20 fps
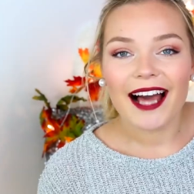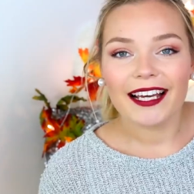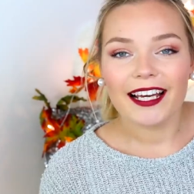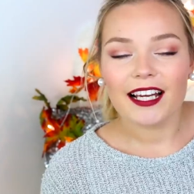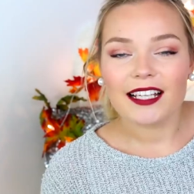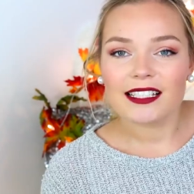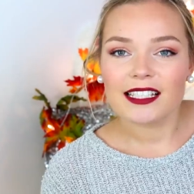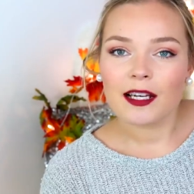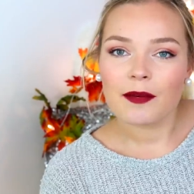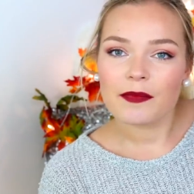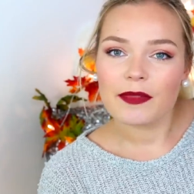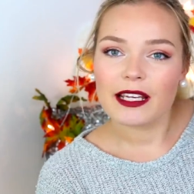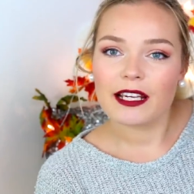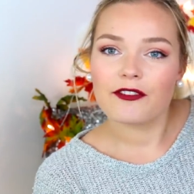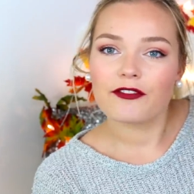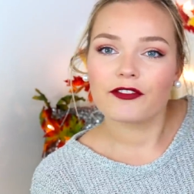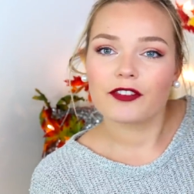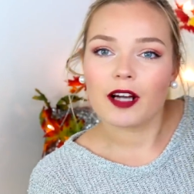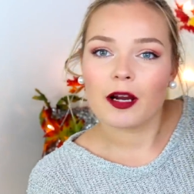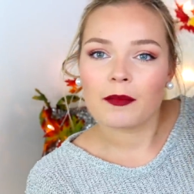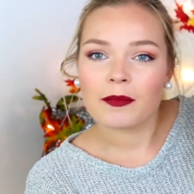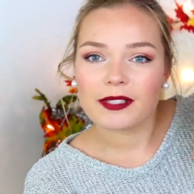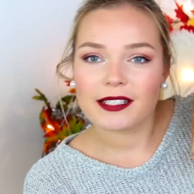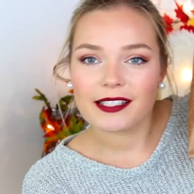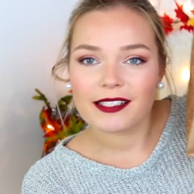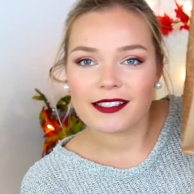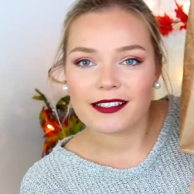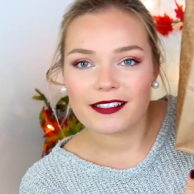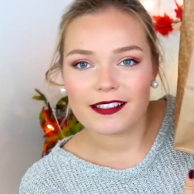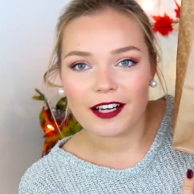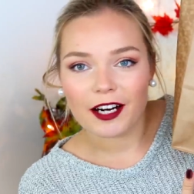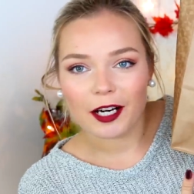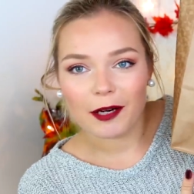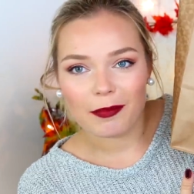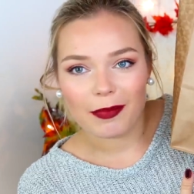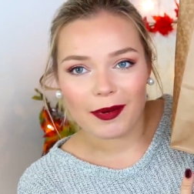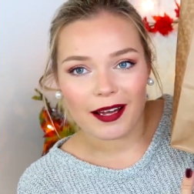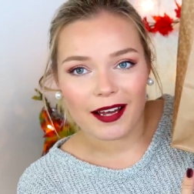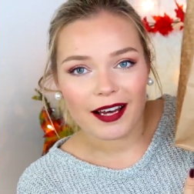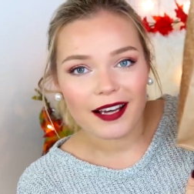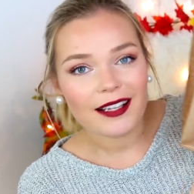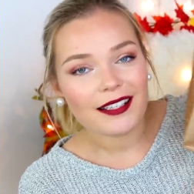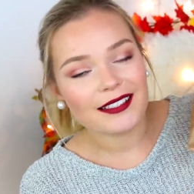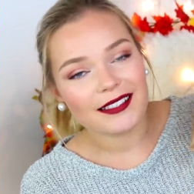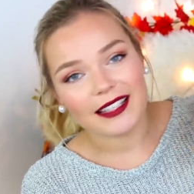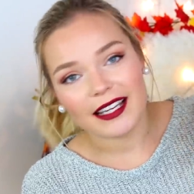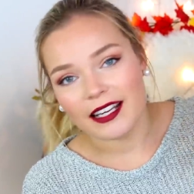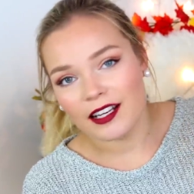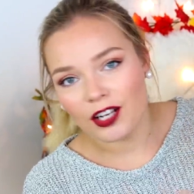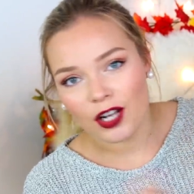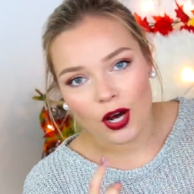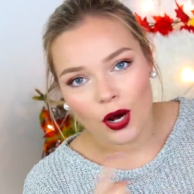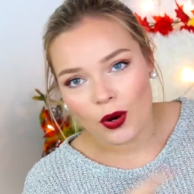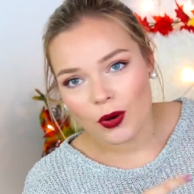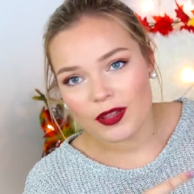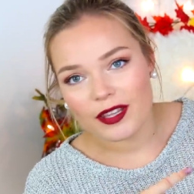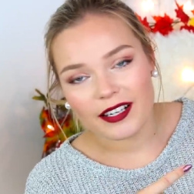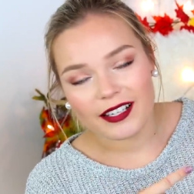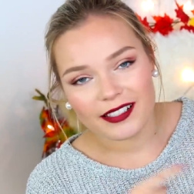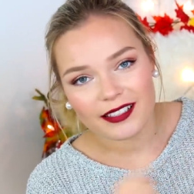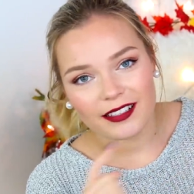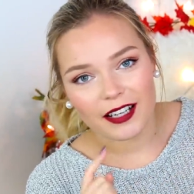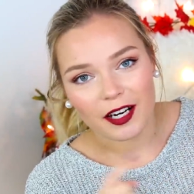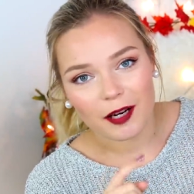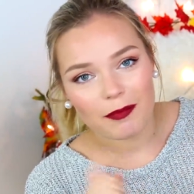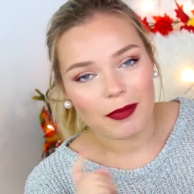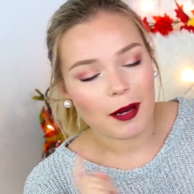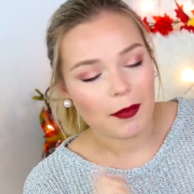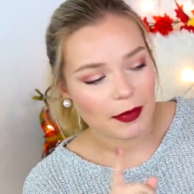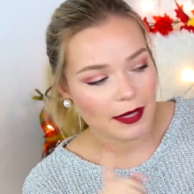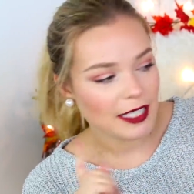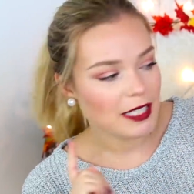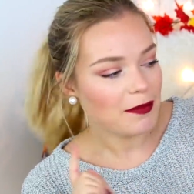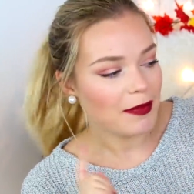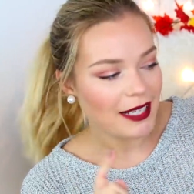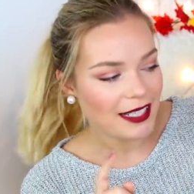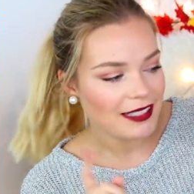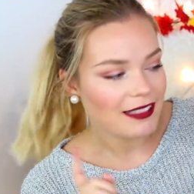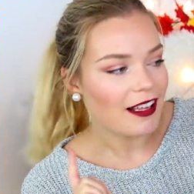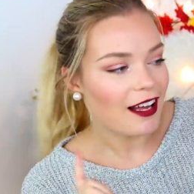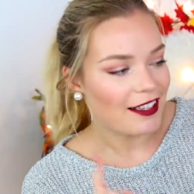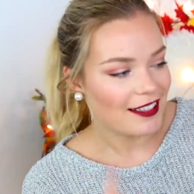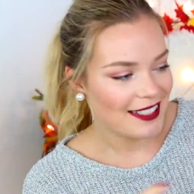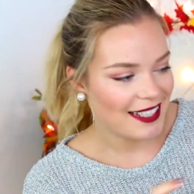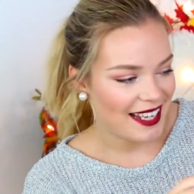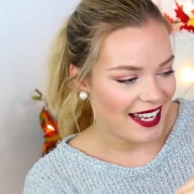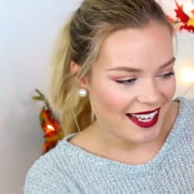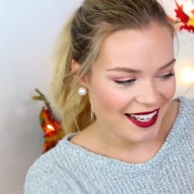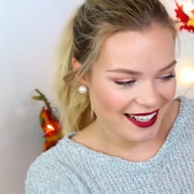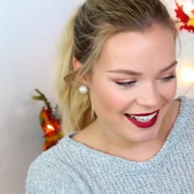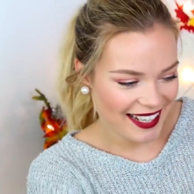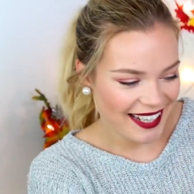I got something from Starbucks, and no, there's not a pumpkin spice latte in